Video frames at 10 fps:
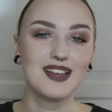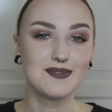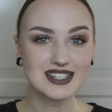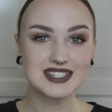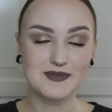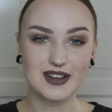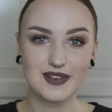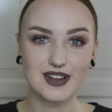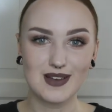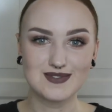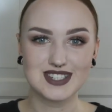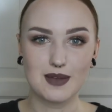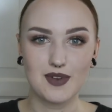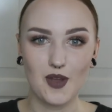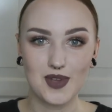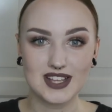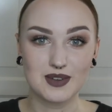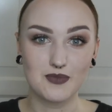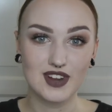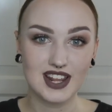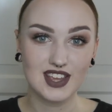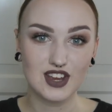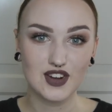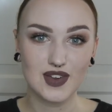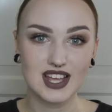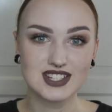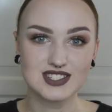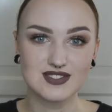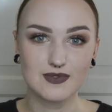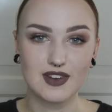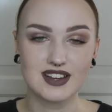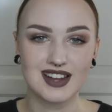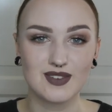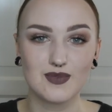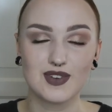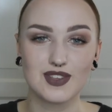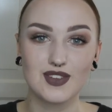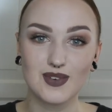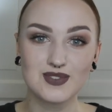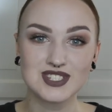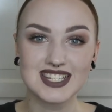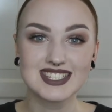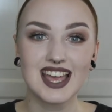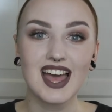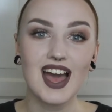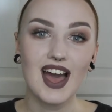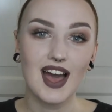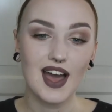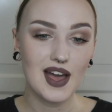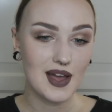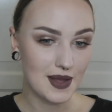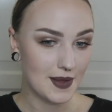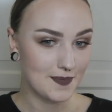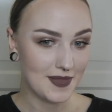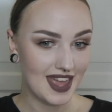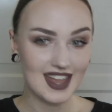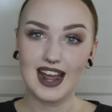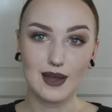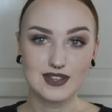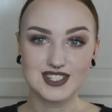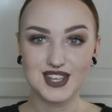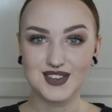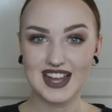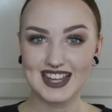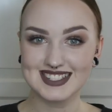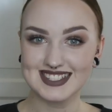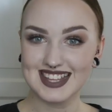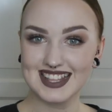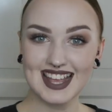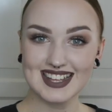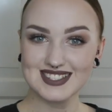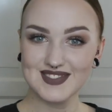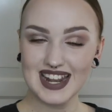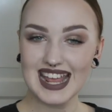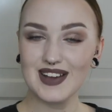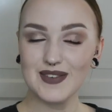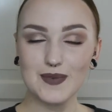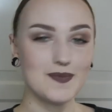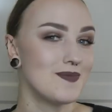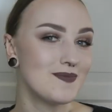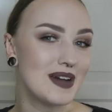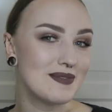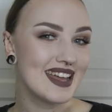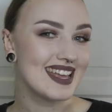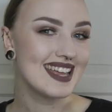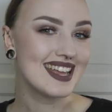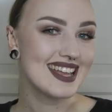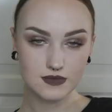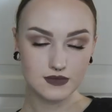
Please let me know in the comments down below because I'm really curious to find out what yours is. And I will see you guys in the next video. Bye bye.